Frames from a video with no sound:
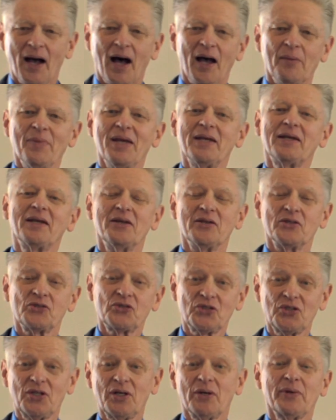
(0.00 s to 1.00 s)
I'm making a
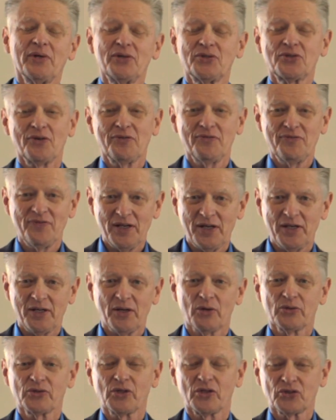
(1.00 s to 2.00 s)
series of
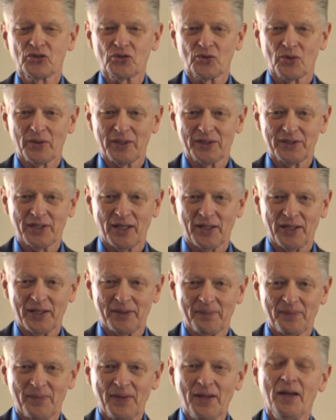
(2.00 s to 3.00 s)
videos on storytelling.
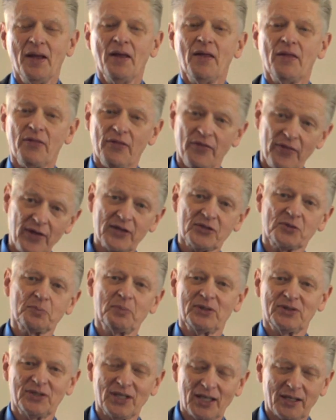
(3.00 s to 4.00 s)
This
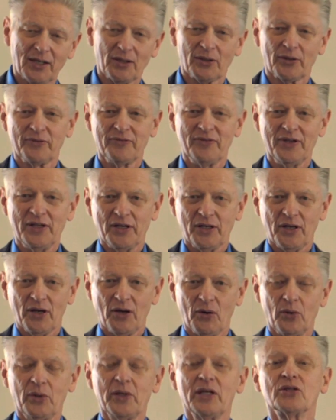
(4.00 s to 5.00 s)
particular
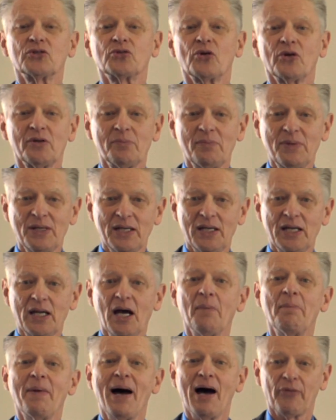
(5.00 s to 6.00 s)
video is going to be
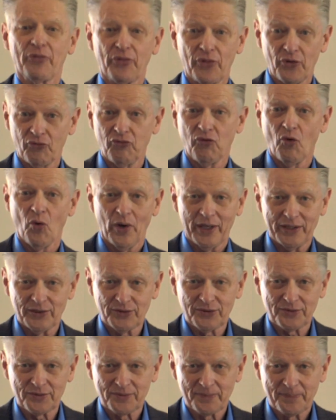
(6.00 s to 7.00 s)
about the
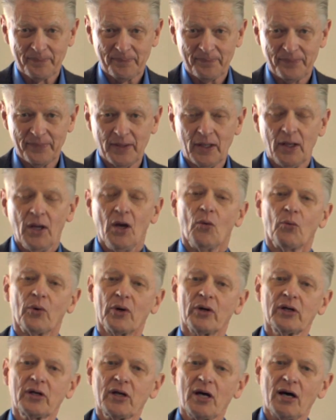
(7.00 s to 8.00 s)
voice. We're
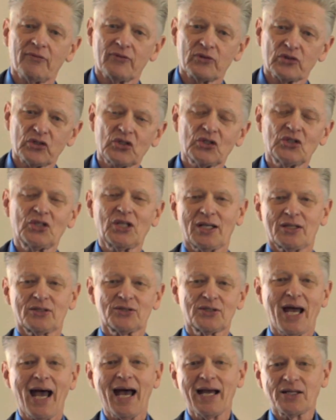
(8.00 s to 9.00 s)
going to cover 6
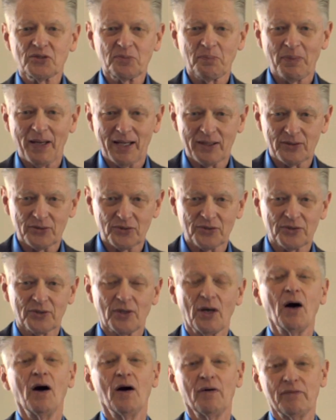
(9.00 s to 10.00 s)
aspects
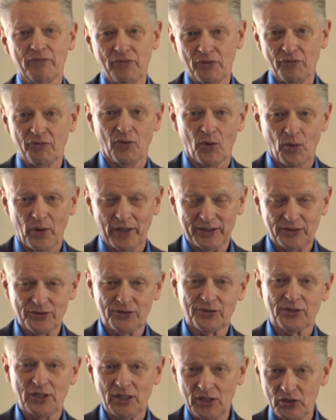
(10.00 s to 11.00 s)
of the
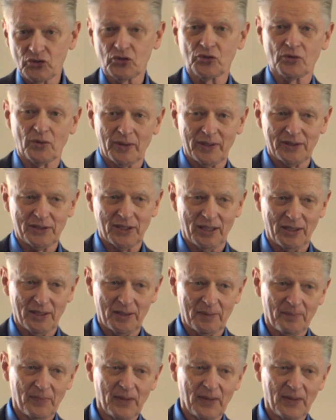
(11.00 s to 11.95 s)
voice in storytelling.